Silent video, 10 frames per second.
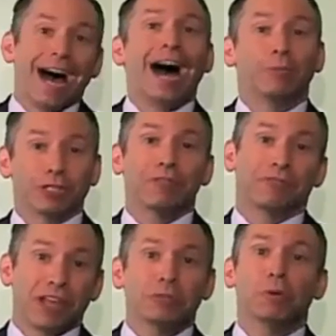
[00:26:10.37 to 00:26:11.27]
I was on
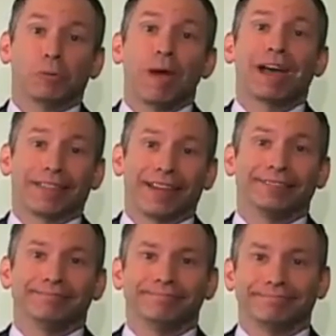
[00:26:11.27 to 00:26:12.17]
Facebook back then.
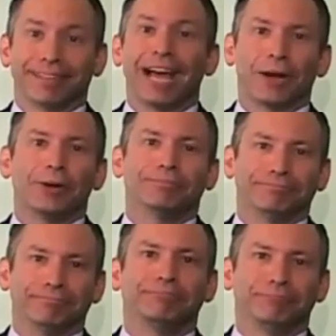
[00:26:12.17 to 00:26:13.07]
I know,
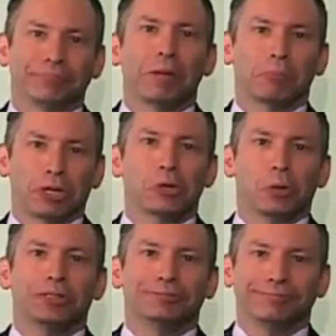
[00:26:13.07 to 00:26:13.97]
I'm pretty cool.